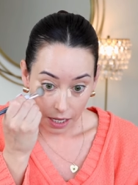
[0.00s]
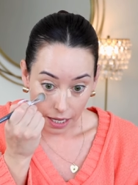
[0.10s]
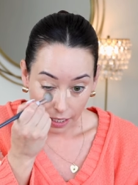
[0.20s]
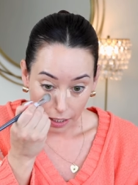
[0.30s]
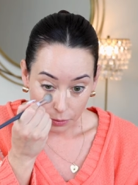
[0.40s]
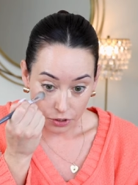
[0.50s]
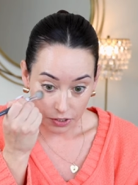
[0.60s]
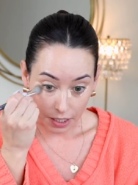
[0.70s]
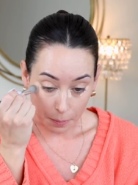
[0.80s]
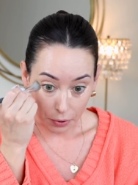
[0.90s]
And I was just
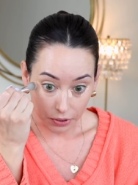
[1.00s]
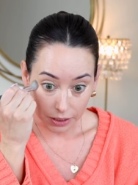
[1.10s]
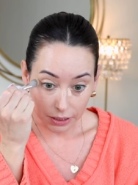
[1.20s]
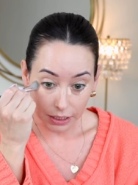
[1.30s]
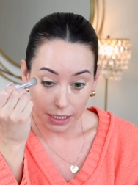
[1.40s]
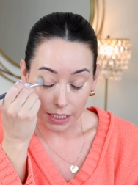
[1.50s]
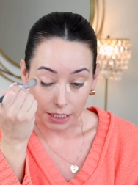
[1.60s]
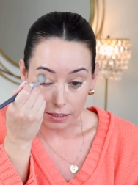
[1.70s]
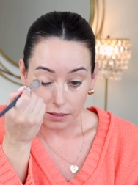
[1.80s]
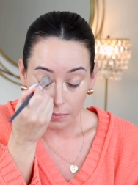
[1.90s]
like,
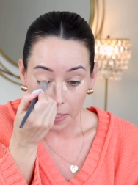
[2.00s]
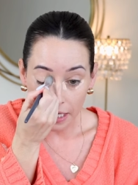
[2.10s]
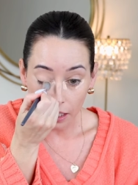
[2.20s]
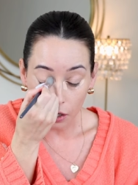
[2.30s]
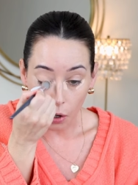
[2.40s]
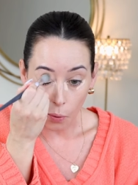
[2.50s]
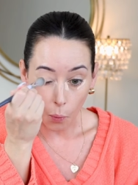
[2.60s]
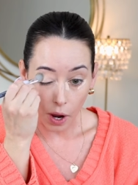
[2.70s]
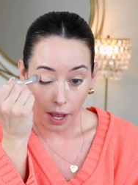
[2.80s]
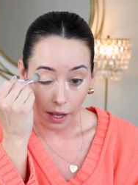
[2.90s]
please make it go
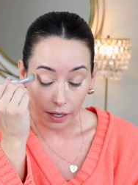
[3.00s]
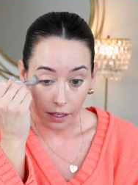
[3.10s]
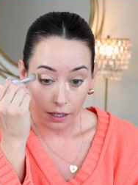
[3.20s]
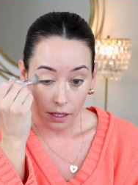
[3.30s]
away.